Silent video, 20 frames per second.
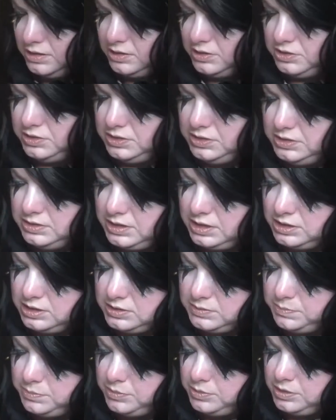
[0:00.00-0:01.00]
inches I
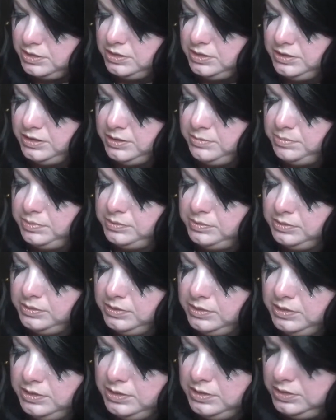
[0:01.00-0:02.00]
just put a clip
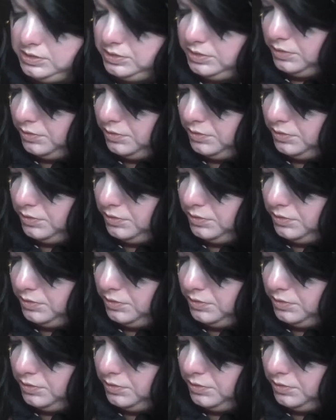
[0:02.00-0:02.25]
to